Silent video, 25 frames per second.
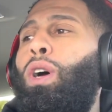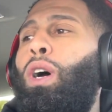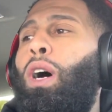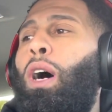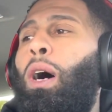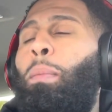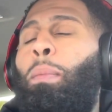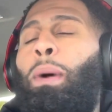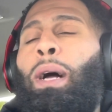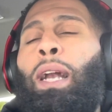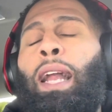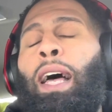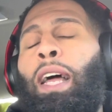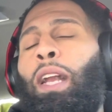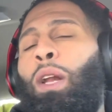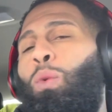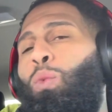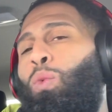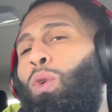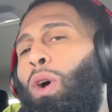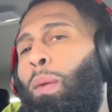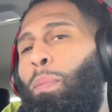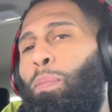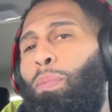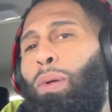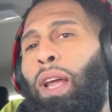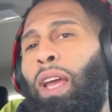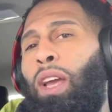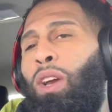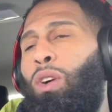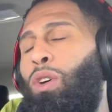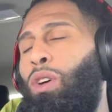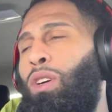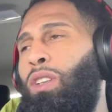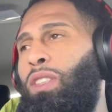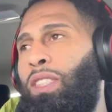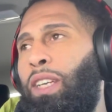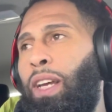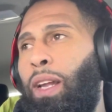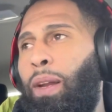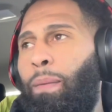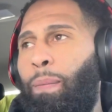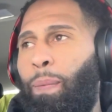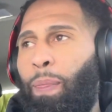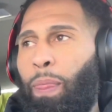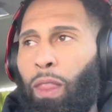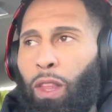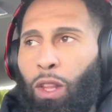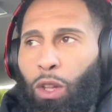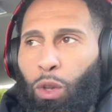Um, I like the wordplay content,
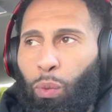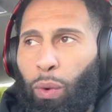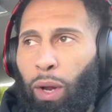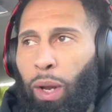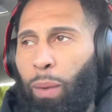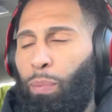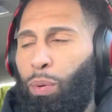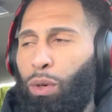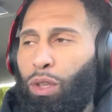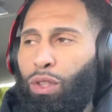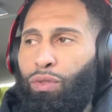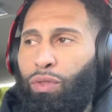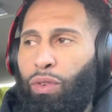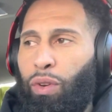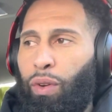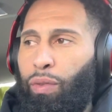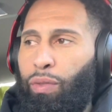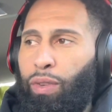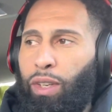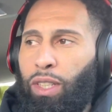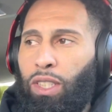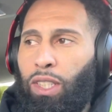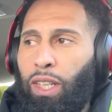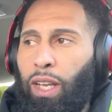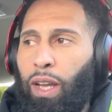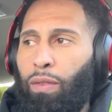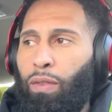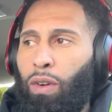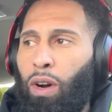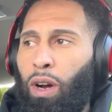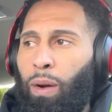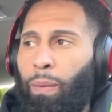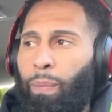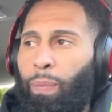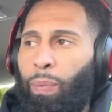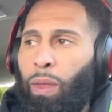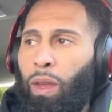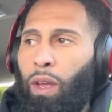the way he puts things together.